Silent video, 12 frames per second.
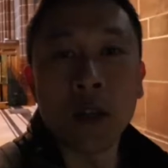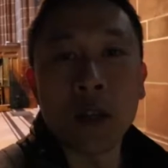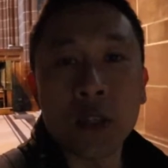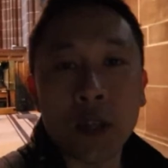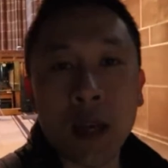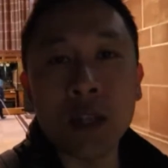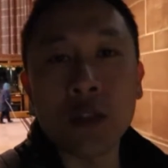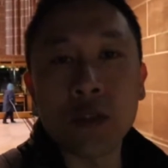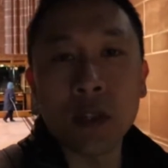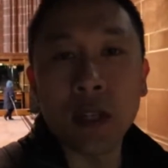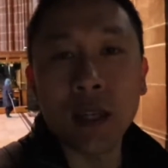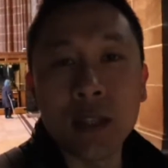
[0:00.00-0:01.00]
So
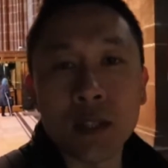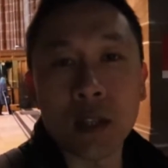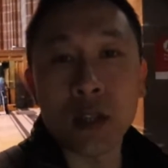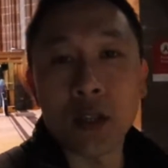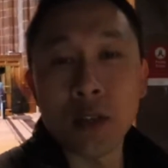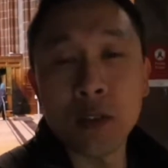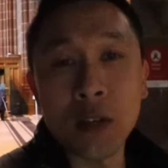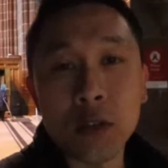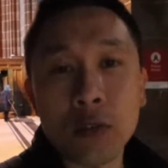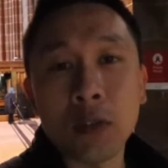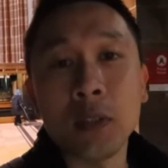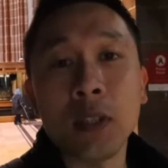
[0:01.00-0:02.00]
entry into the
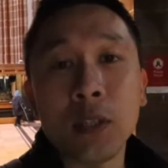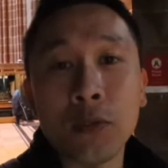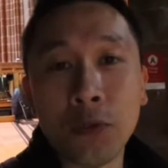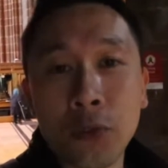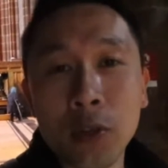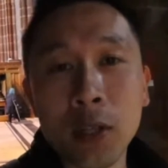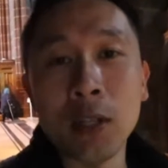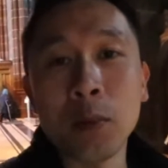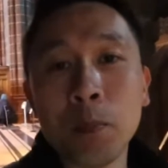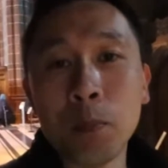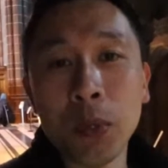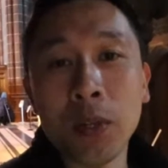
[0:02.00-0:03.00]
cathedral is free,
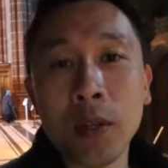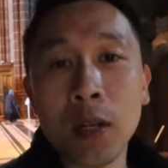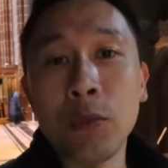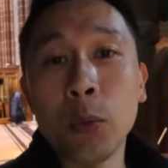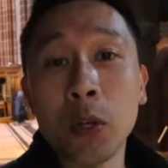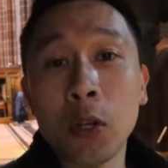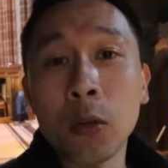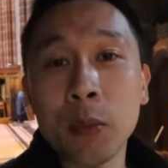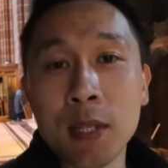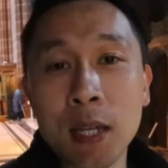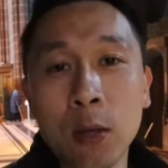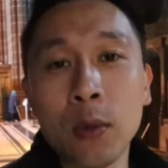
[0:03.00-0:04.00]
but if you want to go up the
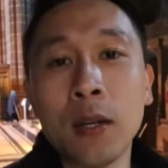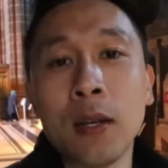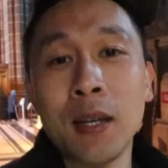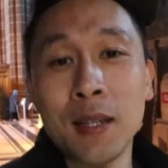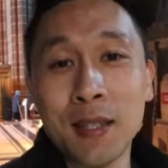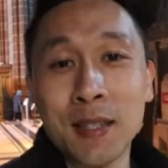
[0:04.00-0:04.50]
tower it's